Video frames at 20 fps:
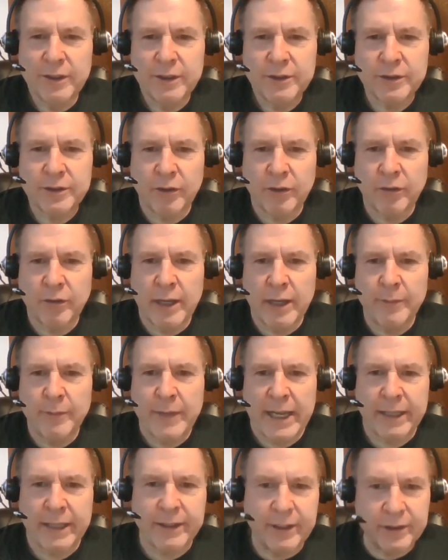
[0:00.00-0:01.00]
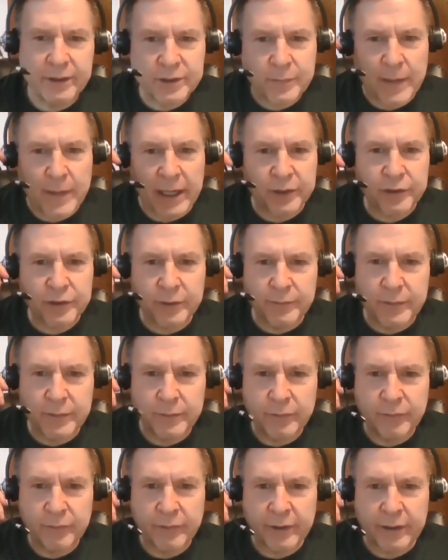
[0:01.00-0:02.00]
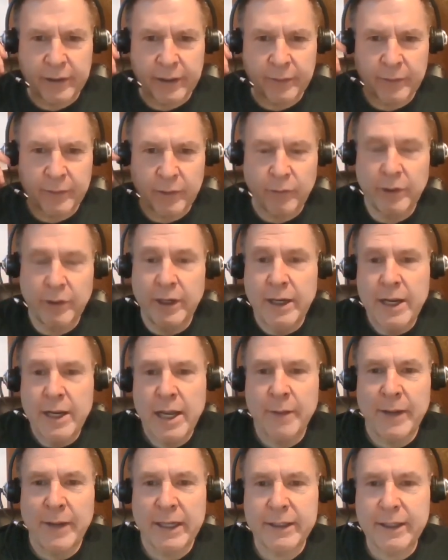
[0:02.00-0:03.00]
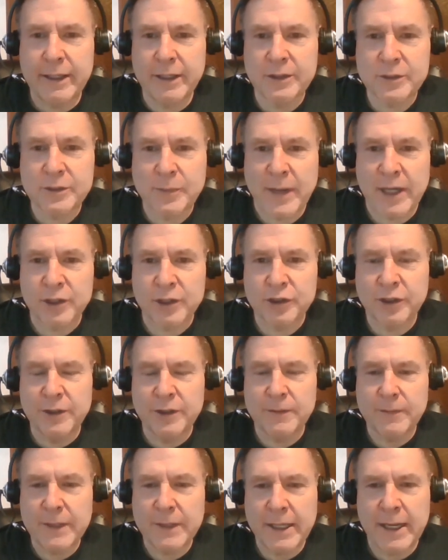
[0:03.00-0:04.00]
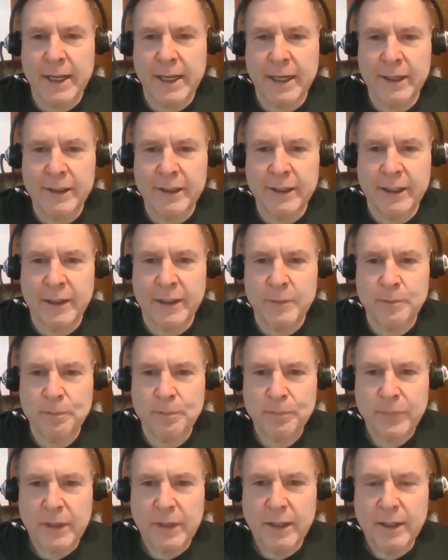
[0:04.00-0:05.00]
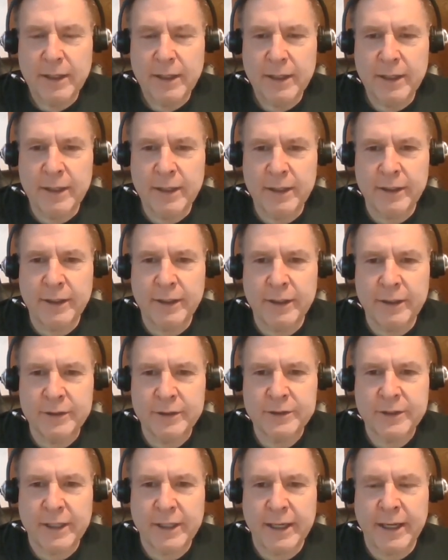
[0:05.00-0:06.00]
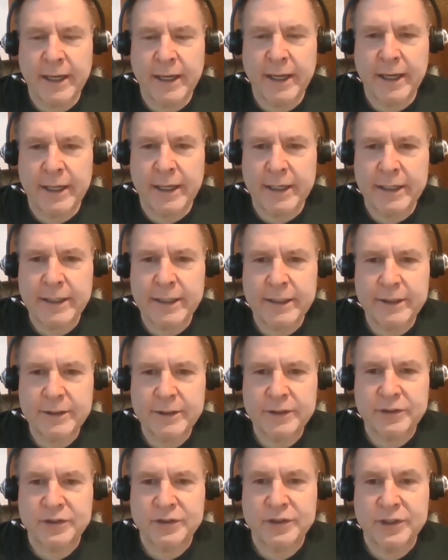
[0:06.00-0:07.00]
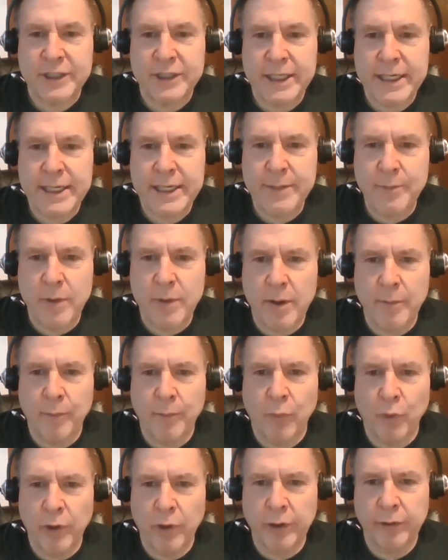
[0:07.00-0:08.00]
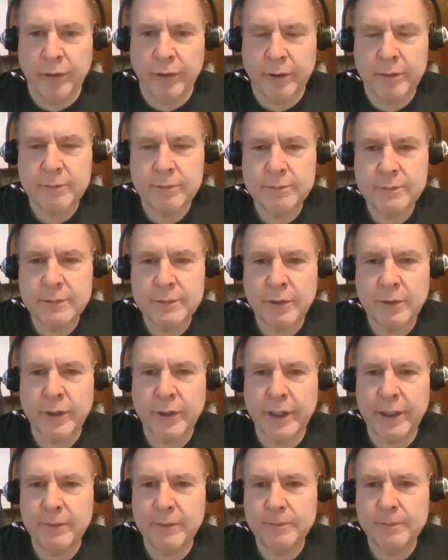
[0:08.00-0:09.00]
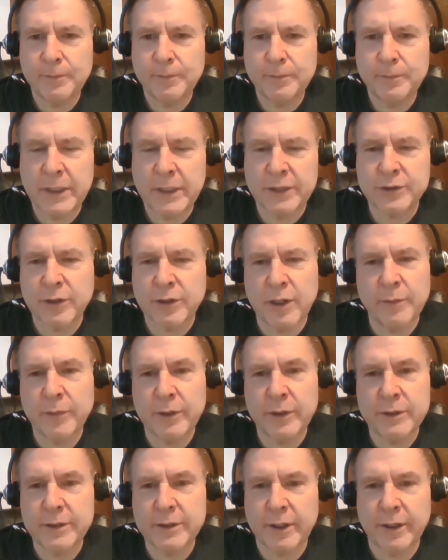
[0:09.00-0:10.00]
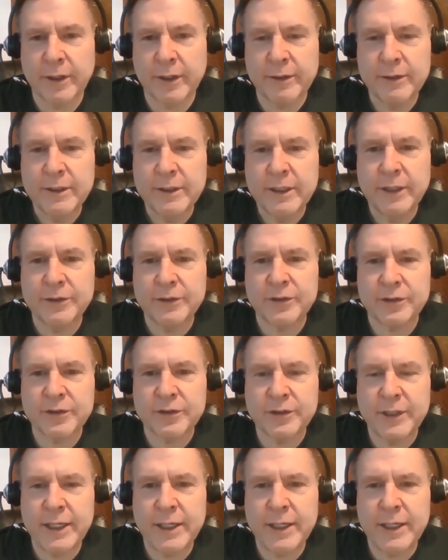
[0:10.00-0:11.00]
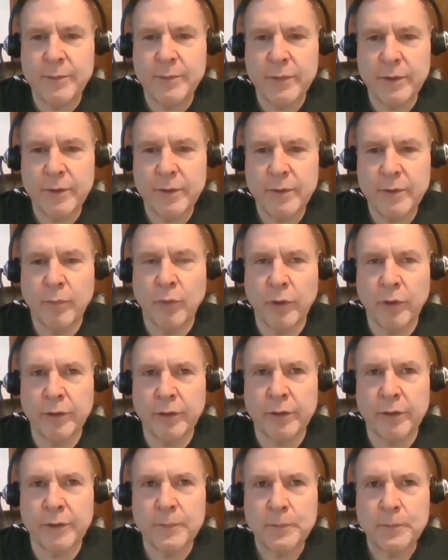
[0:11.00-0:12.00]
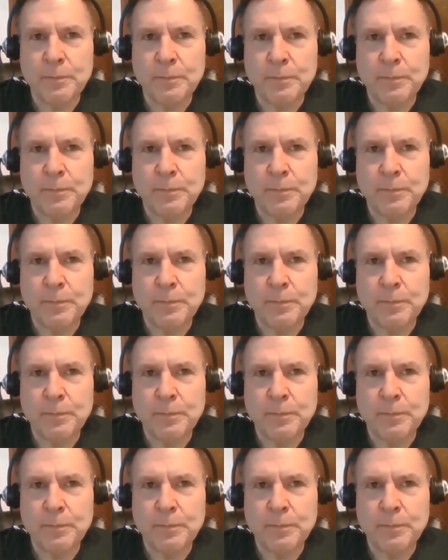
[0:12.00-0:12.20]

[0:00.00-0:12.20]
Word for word: So I'm at the inspection. Get that out of my way. I'm at the inspection, and um, it is a steam boiler. Okay? That's all I'm going to tell you. It's a steam boiler.